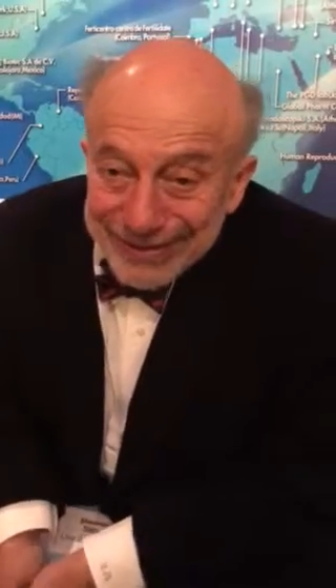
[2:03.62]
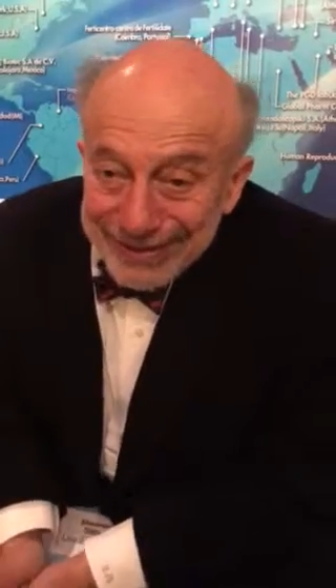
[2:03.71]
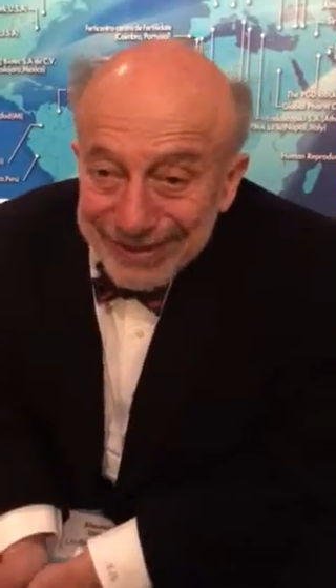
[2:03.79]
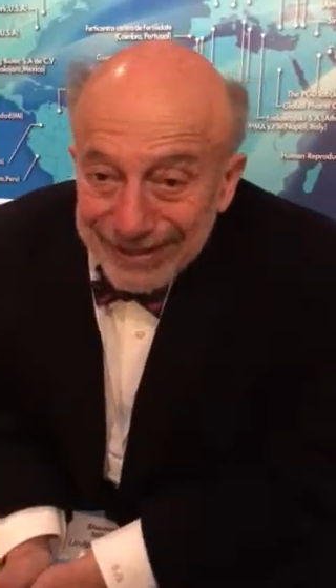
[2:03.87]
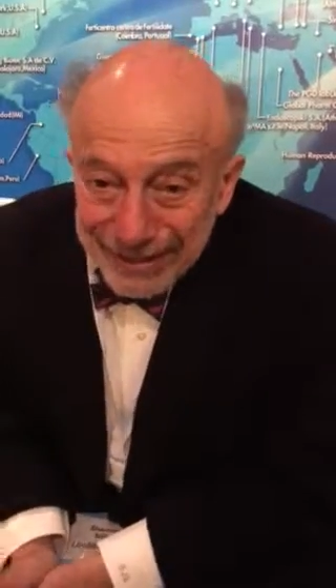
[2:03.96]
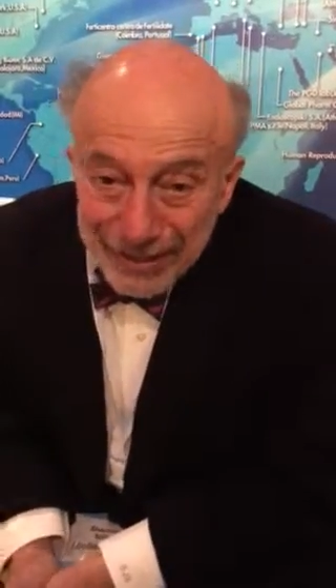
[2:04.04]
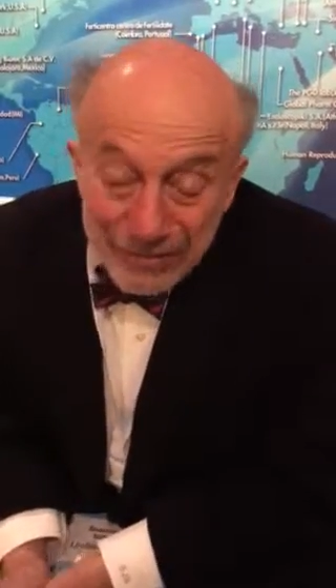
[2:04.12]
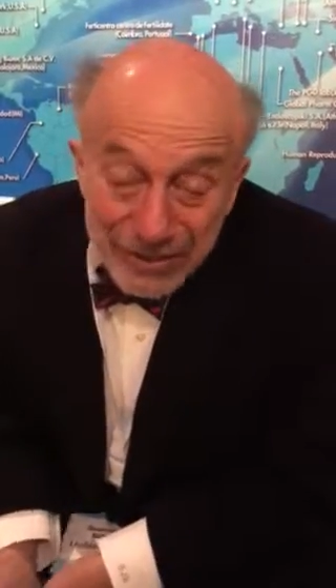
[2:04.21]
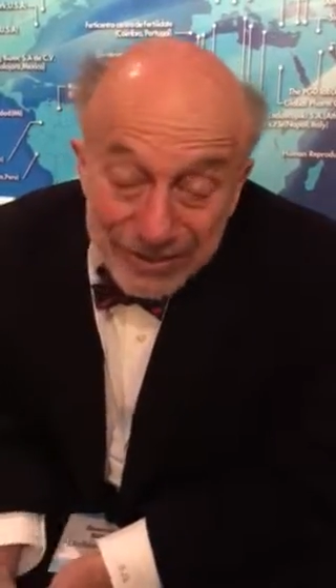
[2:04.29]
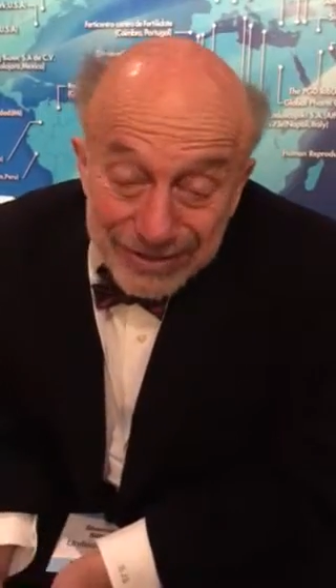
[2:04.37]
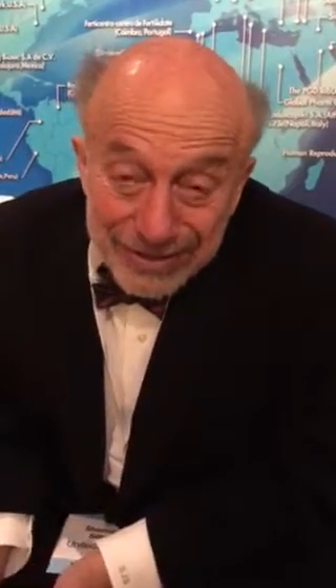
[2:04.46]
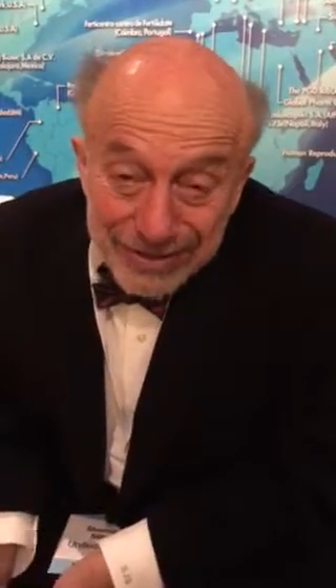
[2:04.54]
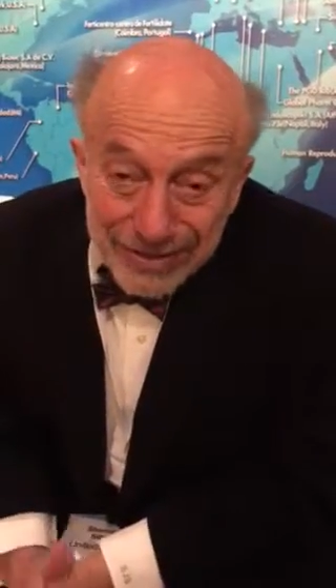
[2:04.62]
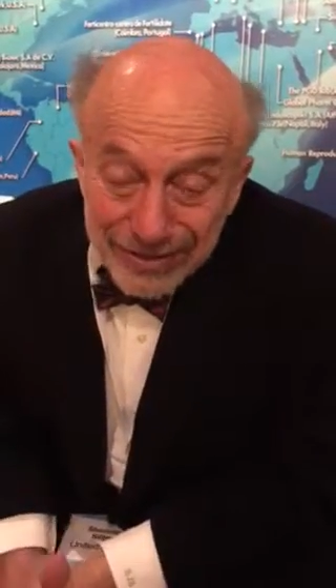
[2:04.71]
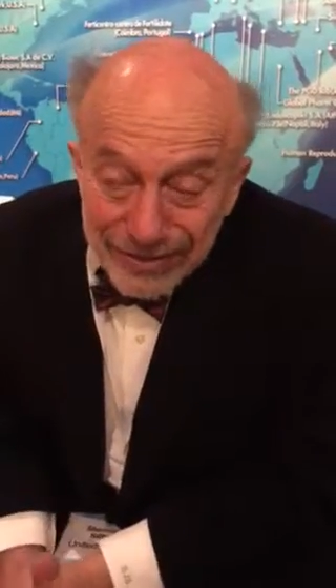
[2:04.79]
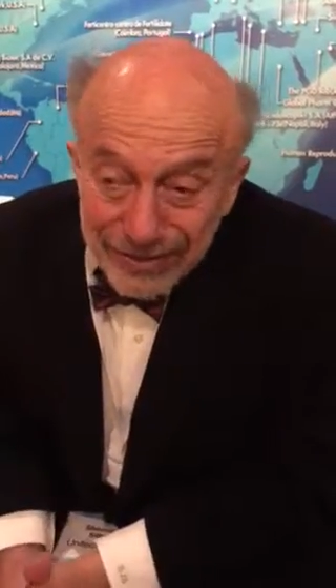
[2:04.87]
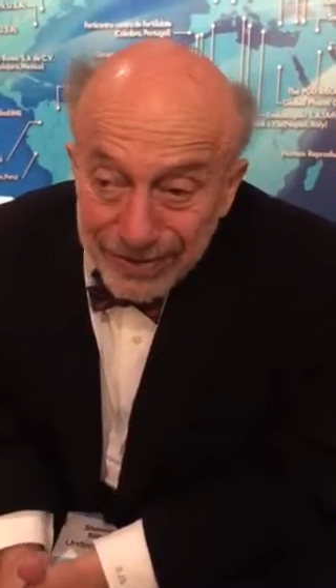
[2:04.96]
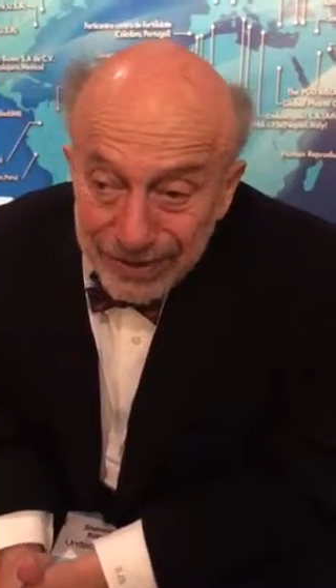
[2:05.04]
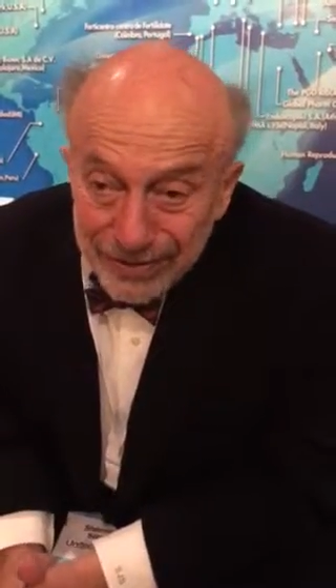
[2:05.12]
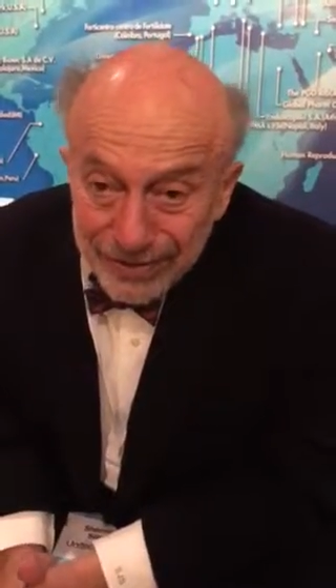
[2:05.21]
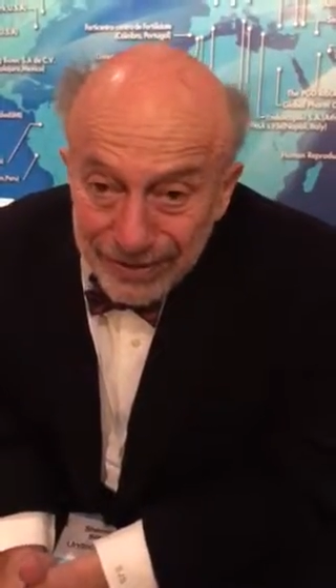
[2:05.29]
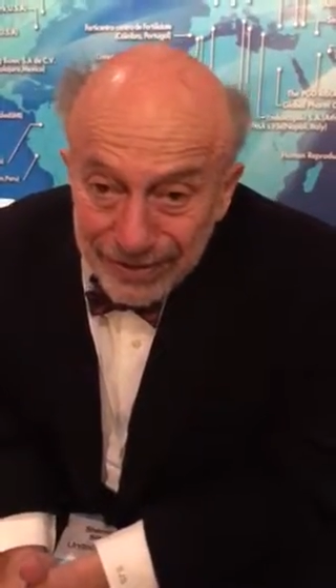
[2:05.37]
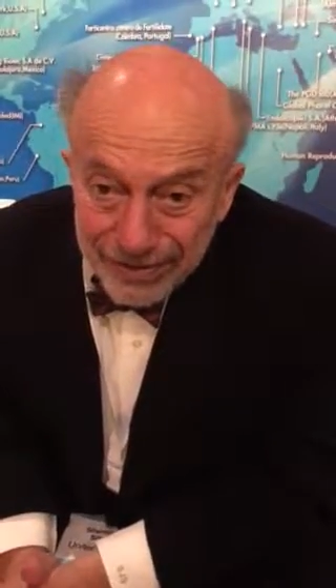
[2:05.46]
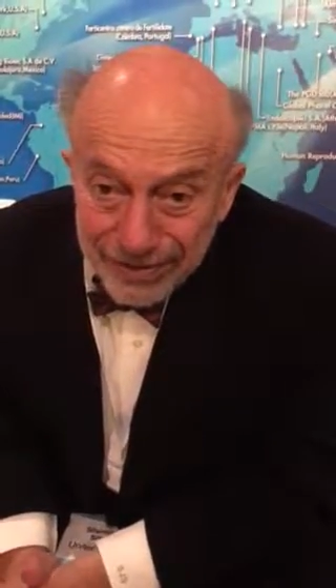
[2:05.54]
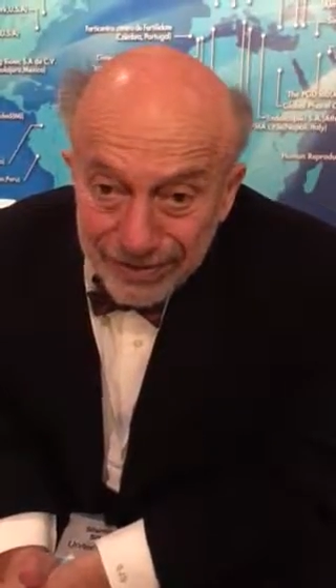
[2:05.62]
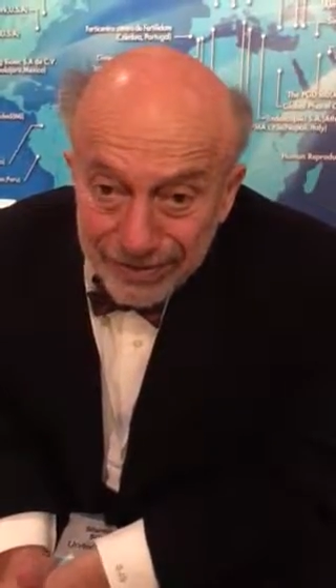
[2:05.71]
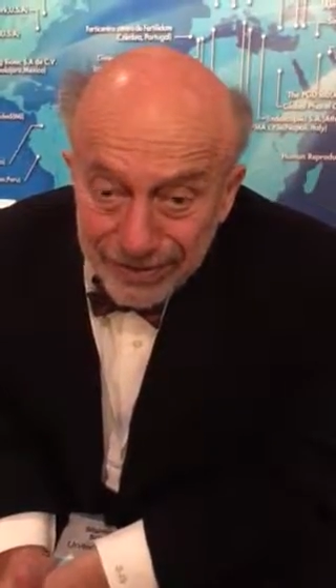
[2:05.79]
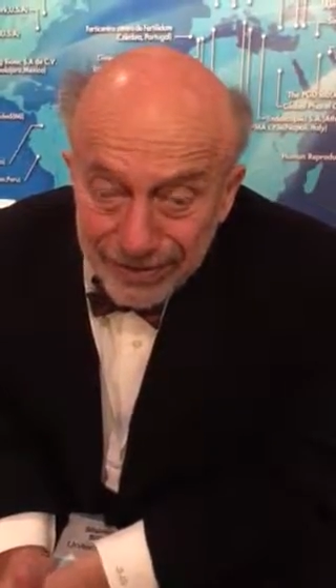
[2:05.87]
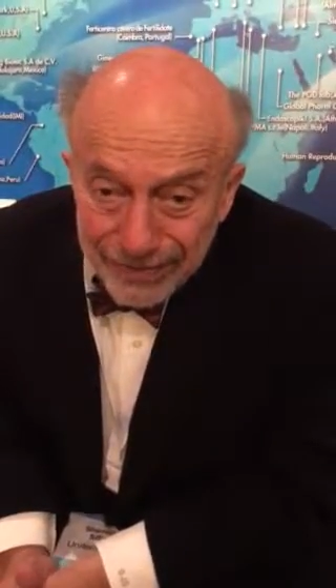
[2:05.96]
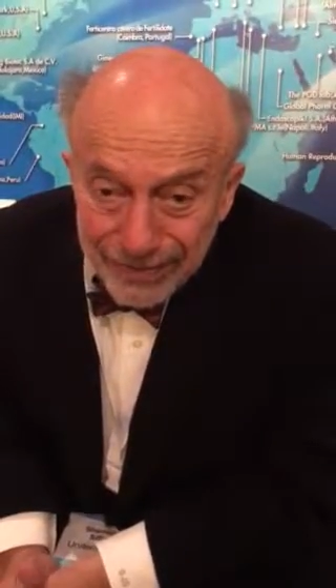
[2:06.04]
I'm just telling you how all